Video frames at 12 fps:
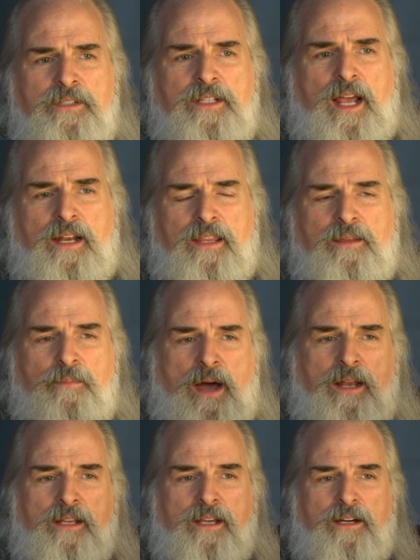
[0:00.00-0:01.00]
was kind of the
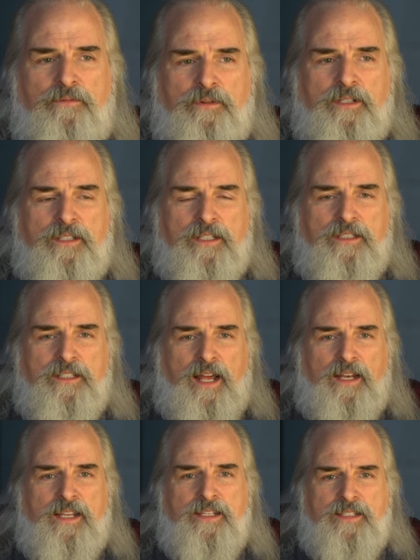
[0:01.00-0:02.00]
Monica was it's
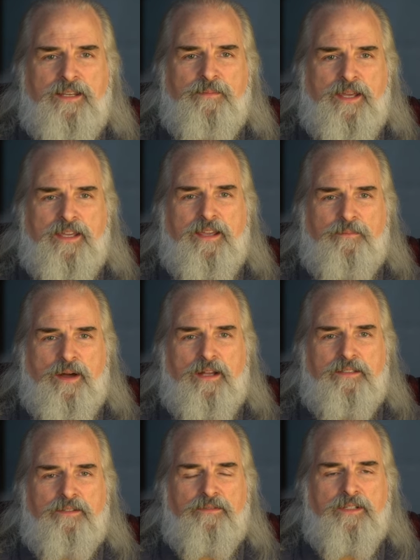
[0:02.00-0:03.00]
not easy making
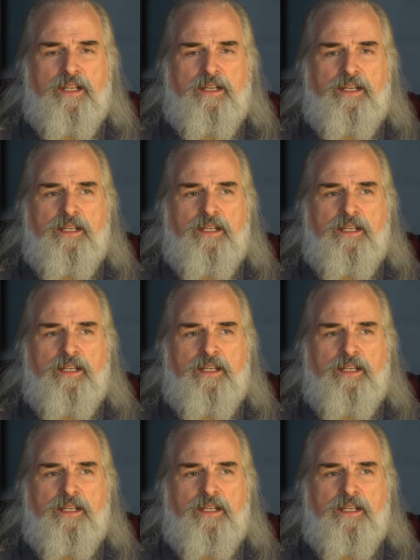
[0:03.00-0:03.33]
monsters, and